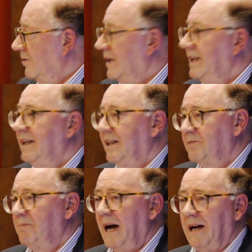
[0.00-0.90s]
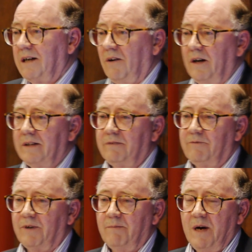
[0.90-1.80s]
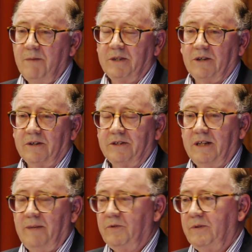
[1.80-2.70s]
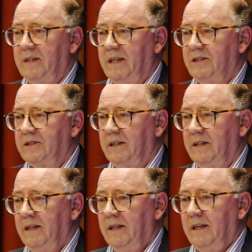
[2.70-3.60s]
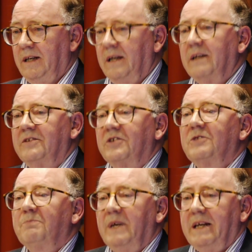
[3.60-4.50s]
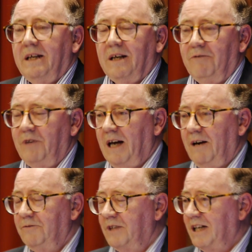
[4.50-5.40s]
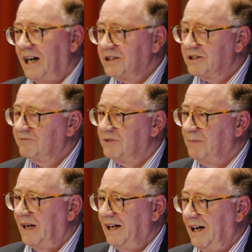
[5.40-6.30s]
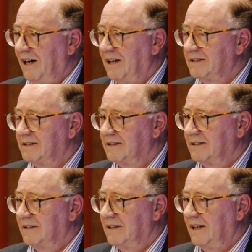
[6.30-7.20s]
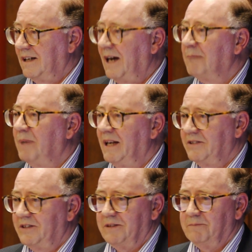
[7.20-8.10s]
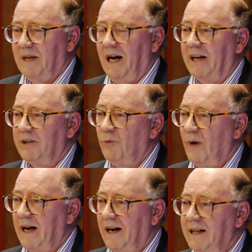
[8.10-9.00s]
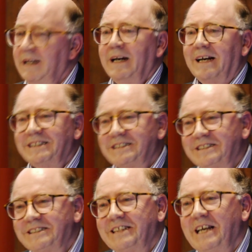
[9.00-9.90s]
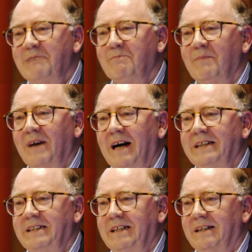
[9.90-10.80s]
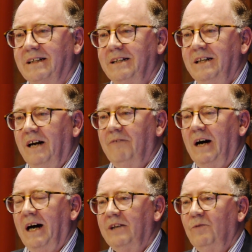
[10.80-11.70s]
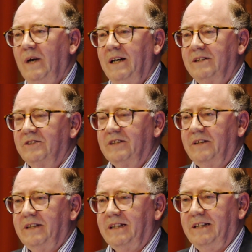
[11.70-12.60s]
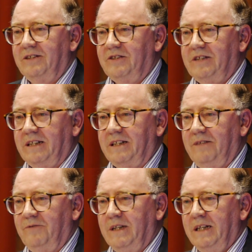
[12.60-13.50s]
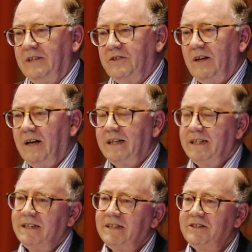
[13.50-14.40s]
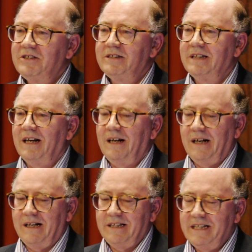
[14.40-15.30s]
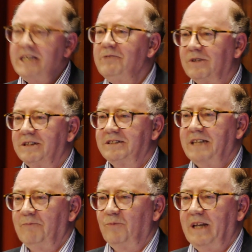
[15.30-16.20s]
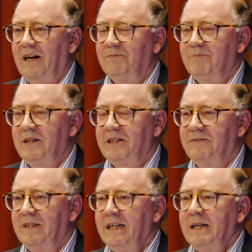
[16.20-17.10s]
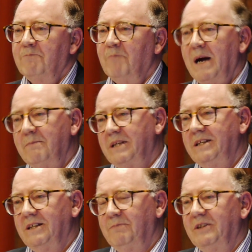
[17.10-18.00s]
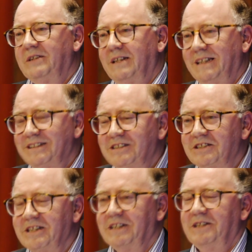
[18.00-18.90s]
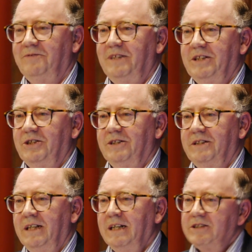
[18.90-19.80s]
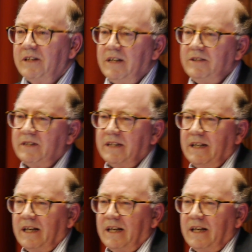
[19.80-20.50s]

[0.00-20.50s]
when he gets back on for a moment on terms with nature. The spring of love gushed from my heart, and I blessed them unaware. And it's the same idea of unawareness, something instinctive. So an evil that's happened without motive might be cured by something instinctively good. So those are